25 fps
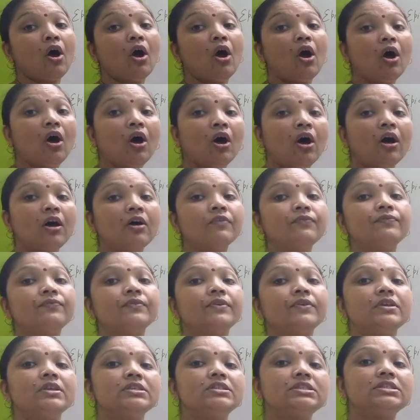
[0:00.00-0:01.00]
of
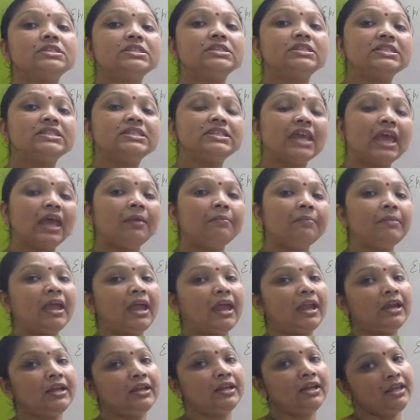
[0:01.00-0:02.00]
stem
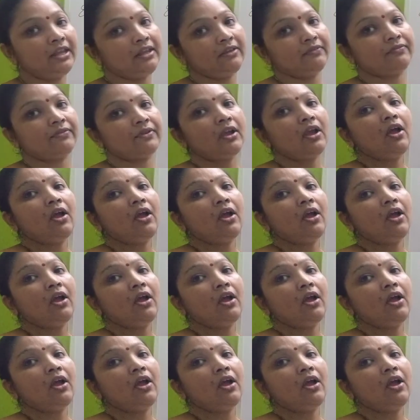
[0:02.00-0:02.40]
and leaf,